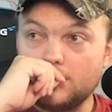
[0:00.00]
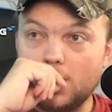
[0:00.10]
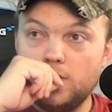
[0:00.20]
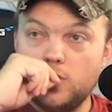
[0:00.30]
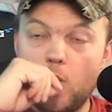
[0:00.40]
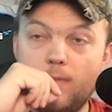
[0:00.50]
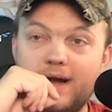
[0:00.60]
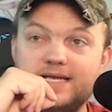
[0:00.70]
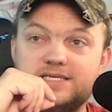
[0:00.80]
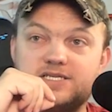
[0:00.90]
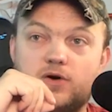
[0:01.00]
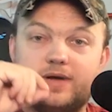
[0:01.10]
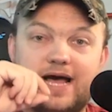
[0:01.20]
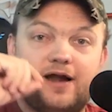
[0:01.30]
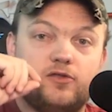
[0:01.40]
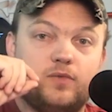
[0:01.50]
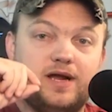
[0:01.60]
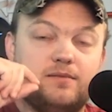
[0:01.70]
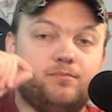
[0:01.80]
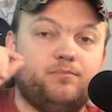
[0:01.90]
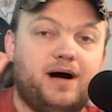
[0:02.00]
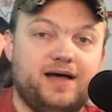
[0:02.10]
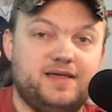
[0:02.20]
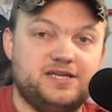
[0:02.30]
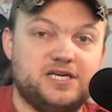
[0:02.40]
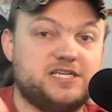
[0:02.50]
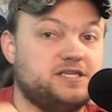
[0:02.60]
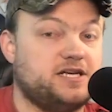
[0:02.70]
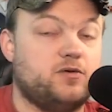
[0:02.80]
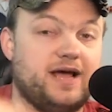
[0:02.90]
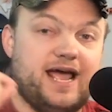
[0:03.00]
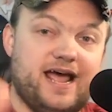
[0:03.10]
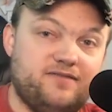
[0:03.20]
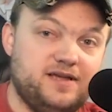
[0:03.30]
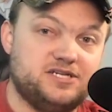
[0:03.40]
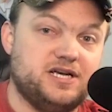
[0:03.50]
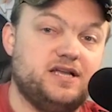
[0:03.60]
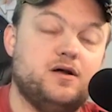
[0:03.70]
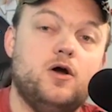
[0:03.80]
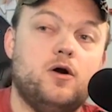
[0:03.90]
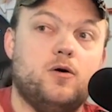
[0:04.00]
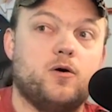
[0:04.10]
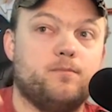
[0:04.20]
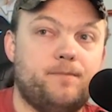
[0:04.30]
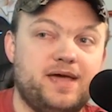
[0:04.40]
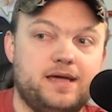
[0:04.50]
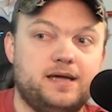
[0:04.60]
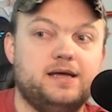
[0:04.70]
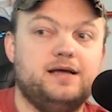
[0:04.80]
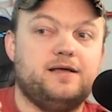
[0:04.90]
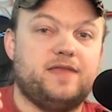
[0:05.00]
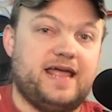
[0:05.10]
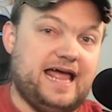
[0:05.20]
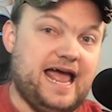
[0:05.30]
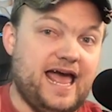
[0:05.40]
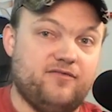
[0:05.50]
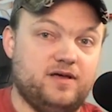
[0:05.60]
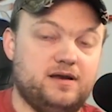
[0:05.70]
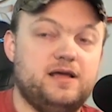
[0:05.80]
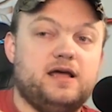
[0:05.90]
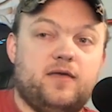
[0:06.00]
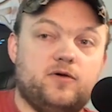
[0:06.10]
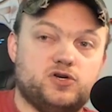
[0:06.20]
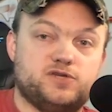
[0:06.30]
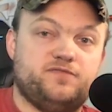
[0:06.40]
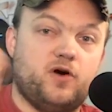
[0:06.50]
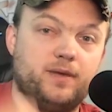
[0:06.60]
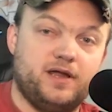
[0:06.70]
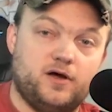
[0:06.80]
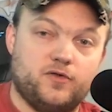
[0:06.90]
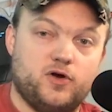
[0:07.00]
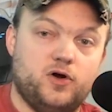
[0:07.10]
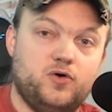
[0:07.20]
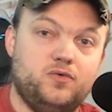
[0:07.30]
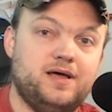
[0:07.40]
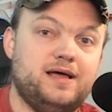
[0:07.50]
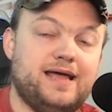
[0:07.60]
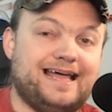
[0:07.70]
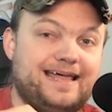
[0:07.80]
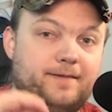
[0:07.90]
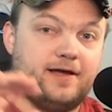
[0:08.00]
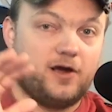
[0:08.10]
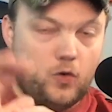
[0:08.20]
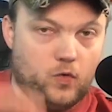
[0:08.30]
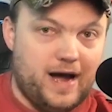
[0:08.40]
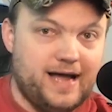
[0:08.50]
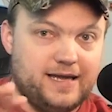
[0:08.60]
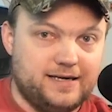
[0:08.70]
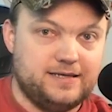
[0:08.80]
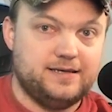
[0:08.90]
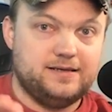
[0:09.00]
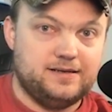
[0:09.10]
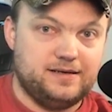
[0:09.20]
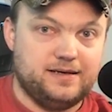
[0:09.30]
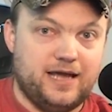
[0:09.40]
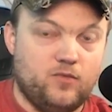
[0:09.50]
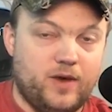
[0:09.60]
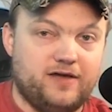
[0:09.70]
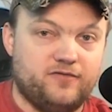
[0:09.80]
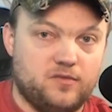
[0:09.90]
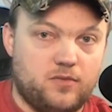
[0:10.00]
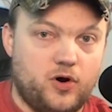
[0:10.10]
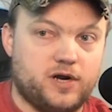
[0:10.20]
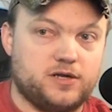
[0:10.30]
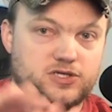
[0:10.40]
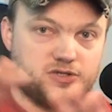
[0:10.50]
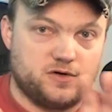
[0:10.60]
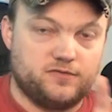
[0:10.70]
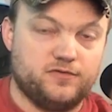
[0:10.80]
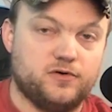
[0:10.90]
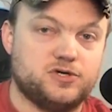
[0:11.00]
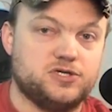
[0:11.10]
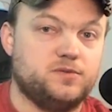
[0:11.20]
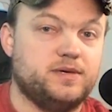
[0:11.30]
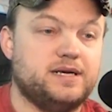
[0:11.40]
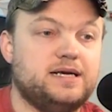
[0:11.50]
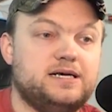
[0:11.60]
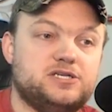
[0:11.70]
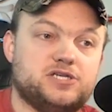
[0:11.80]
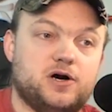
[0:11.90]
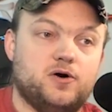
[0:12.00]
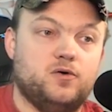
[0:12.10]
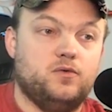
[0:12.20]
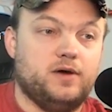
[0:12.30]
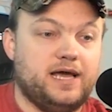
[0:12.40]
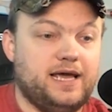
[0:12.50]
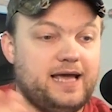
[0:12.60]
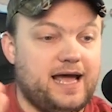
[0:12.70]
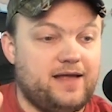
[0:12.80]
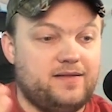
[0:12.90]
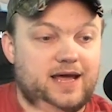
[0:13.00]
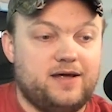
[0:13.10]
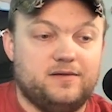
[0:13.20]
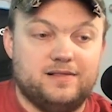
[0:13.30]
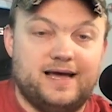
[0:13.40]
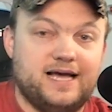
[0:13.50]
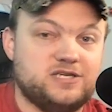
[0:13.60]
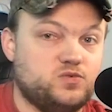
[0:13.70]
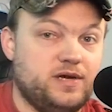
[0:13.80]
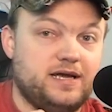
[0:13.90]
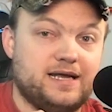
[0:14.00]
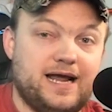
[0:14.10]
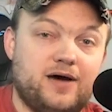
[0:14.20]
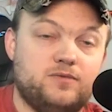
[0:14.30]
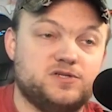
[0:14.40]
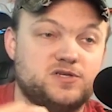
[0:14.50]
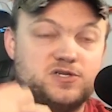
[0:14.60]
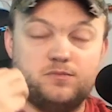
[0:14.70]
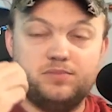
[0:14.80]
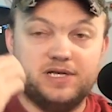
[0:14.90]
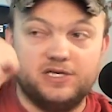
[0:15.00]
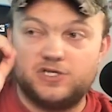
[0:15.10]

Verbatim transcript: nobody's going out of their way to buy the enchants because they don't have the enchant, or B, they have it and they're just farming it on their own and keeping it quiet and waiting for the market to start to flourish a little bit. So he had that last week, and I was just completely